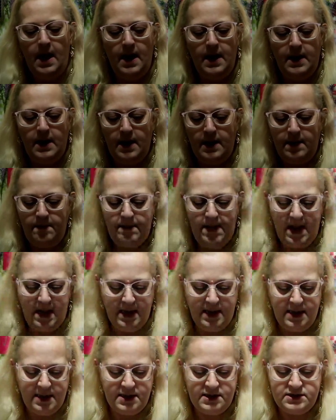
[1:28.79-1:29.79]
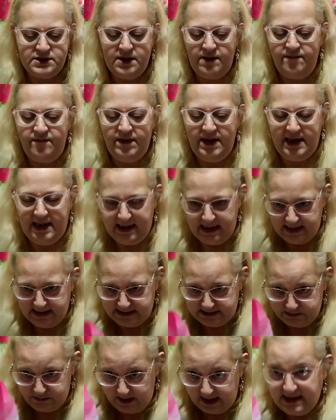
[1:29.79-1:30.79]
I got a package of
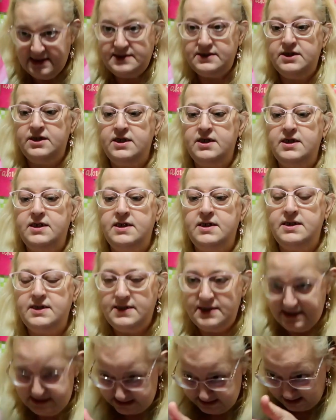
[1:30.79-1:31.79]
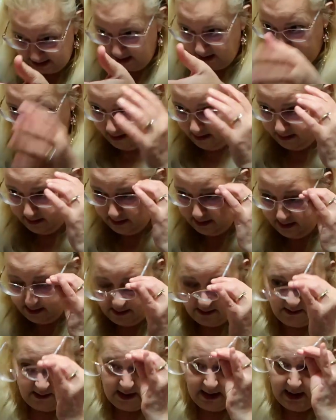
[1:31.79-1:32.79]
ladies razors.
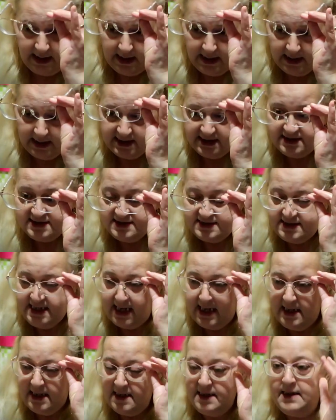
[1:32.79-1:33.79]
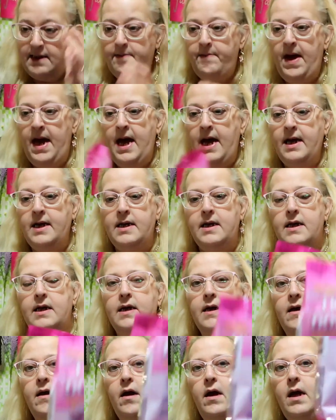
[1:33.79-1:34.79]
There is 10 in the pack.
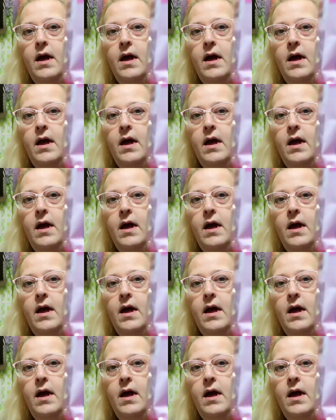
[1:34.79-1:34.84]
